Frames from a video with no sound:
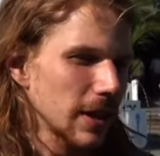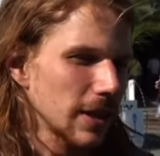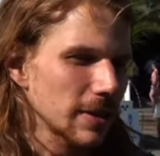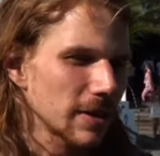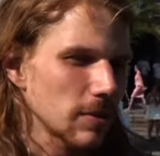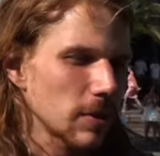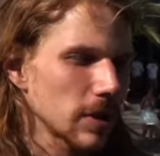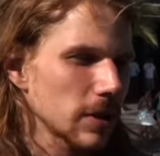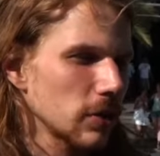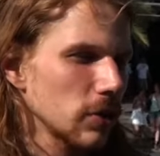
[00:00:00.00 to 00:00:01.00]
I just
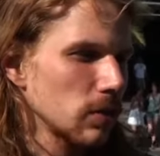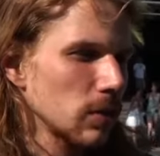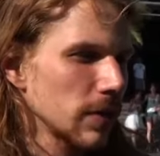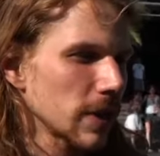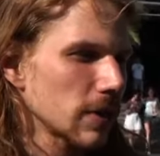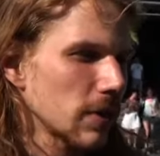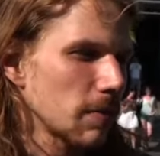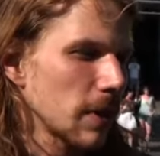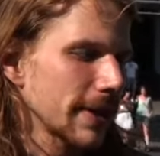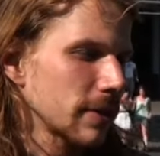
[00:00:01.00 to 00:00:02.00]
wanted to do movies, so I
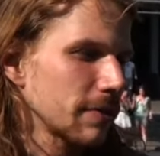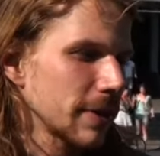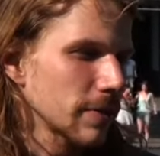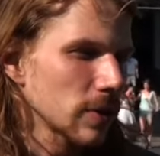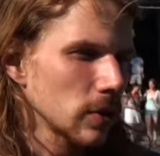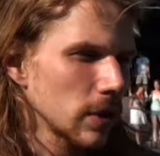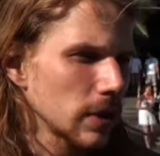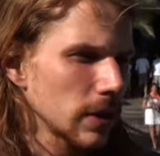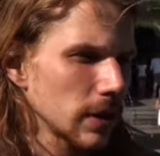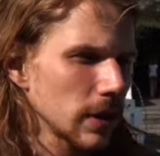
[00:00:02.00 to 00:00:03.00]
applied to film school
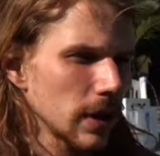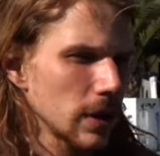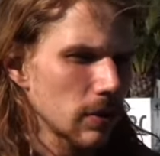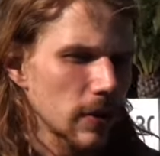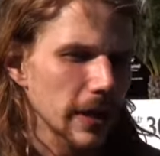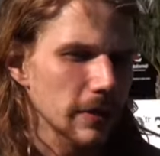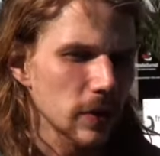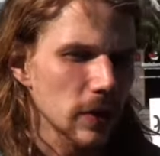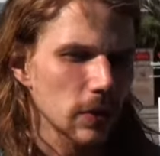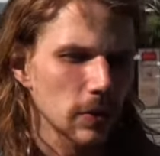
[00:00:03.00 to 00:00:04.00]
right
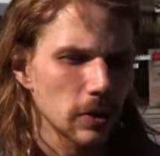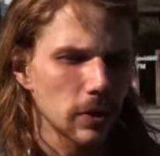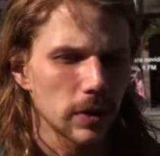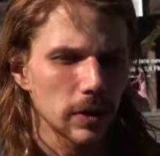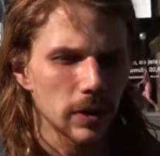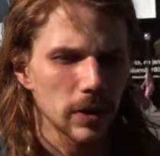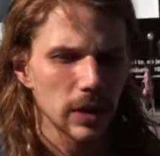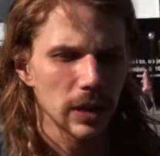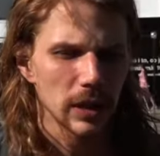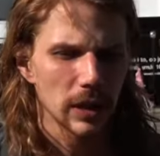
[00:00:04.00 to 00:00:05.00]
after school.
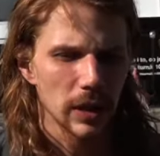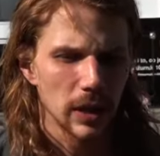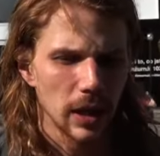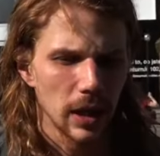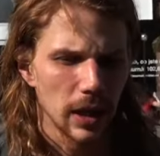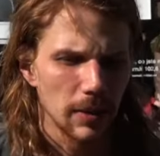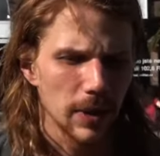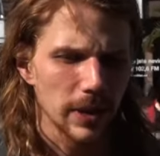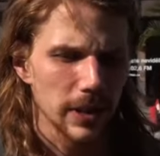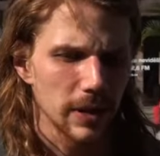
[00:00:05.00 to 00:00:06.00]
I
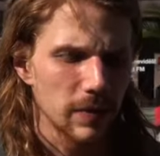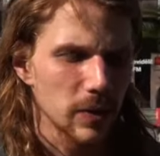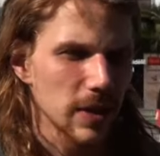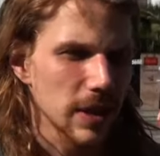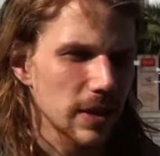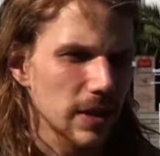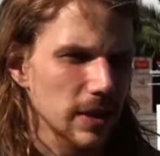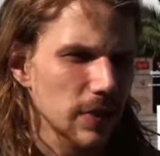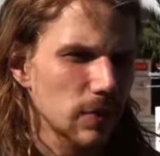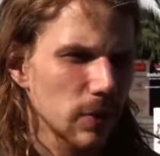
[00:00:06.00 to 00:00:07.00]
went there for 6
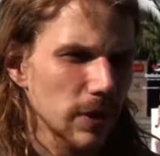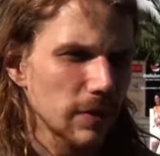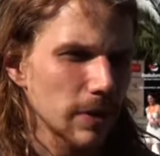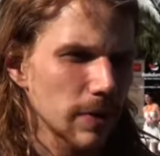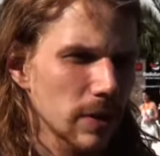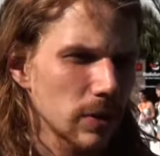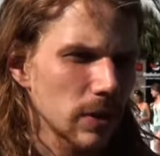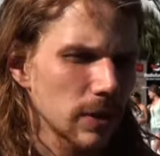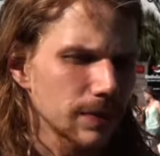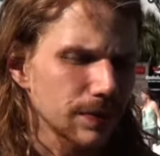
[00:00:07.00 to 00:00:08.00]
years, Munich Film
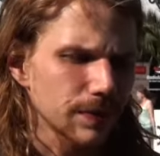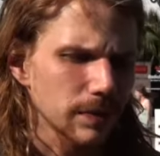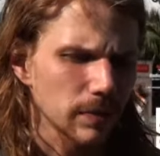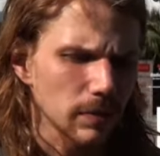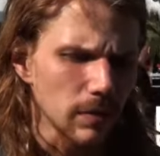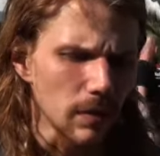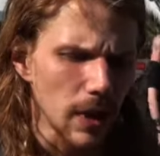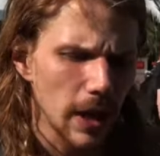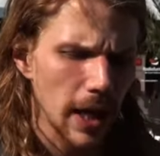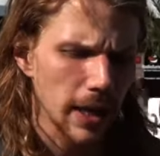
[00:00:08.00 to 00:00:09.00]
School.
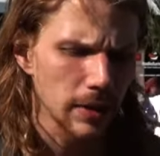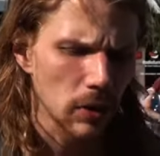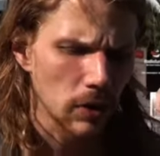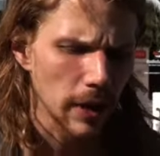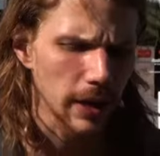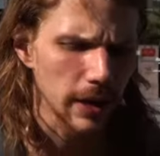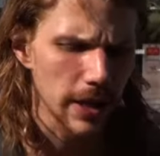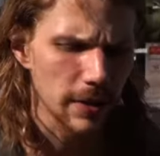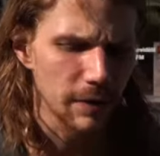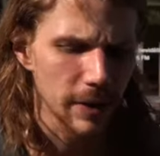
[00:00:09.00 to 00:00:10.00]
And
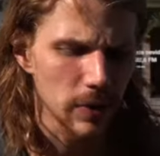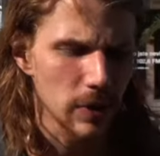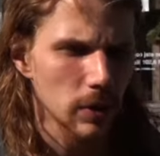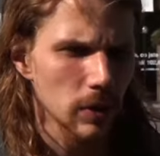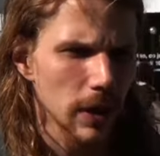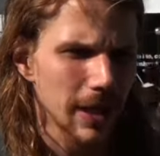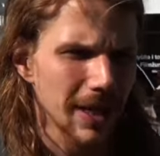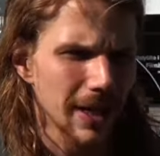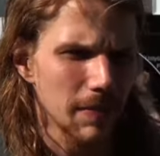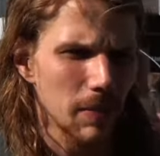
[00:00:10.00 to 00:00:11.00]
already in film school,
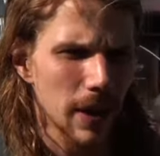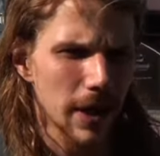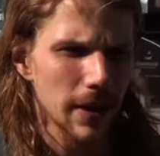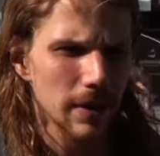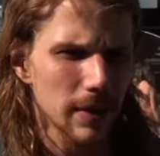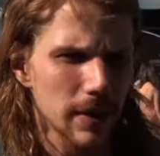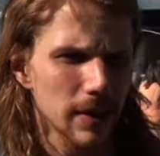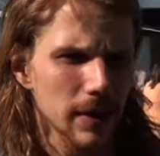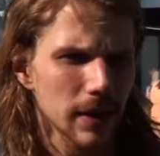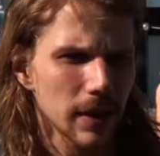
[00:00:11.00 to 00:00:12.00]
I planned
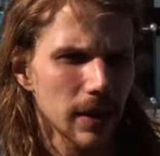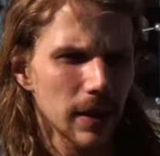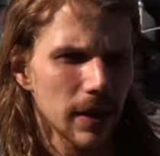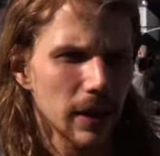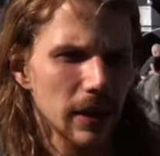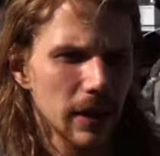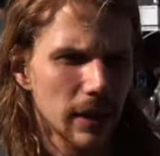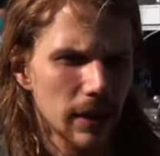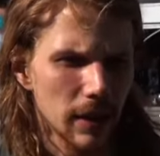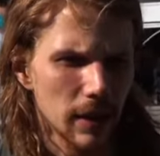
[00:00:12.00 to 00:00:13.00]

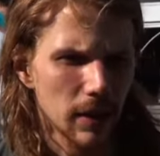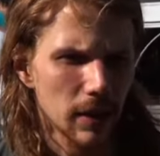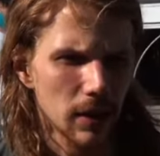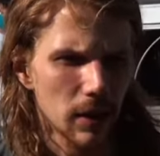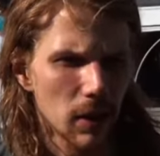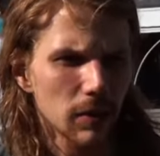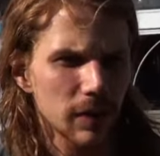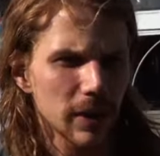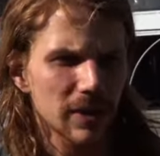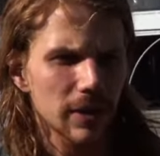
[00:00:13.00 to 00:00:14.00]
a long
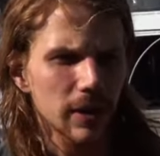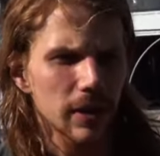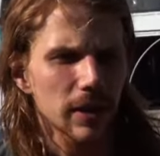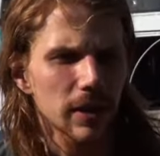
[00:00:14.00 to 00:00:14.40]
feature.